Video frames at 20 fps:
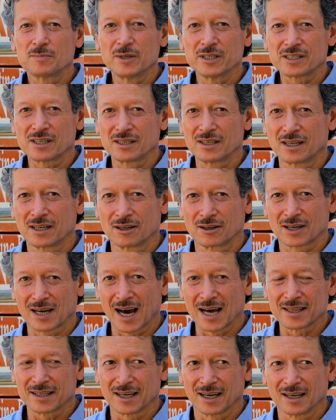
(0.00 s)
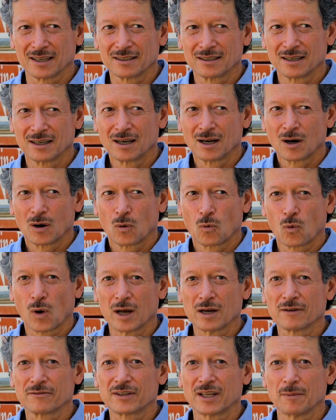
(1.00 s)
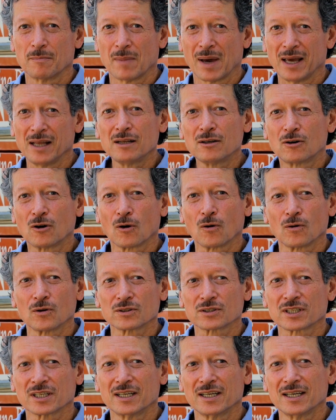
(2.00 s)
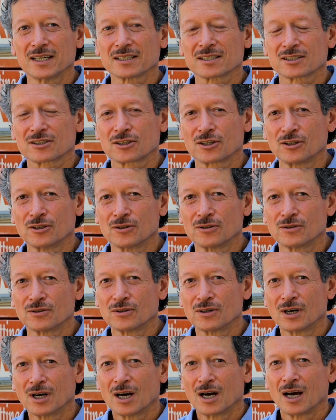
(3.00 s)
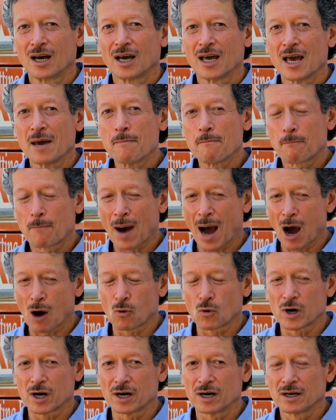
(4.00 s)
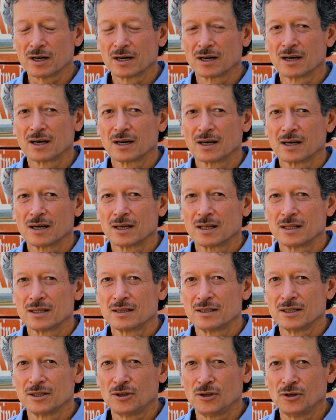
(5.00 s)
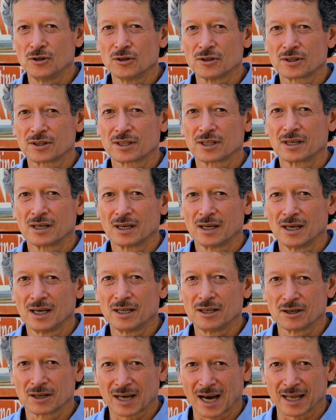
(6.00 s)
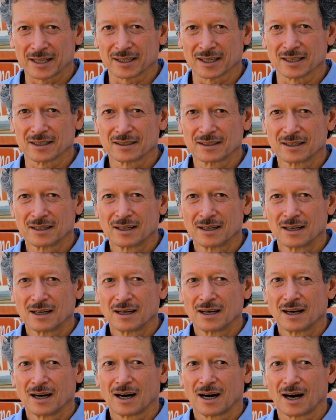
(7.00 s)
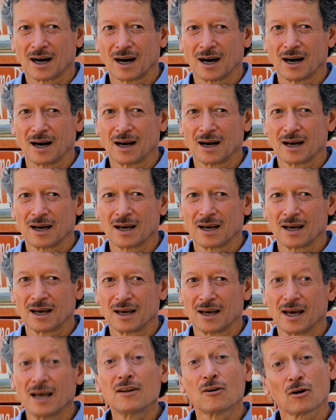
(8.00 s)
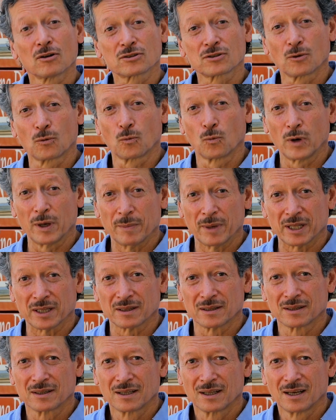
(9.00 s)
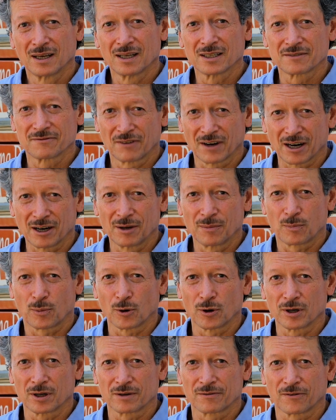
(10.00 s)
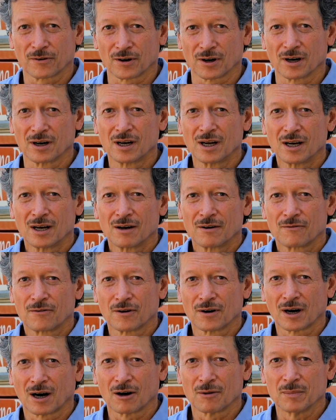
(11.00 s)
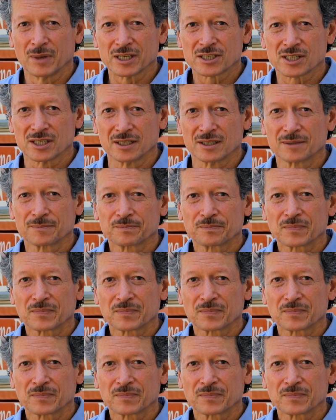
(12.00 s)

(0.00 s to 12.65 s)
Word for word: mission in Uganda, one of the main goals is to empower the youth in Uganda, uh, and also women. It's very important for, for our mission.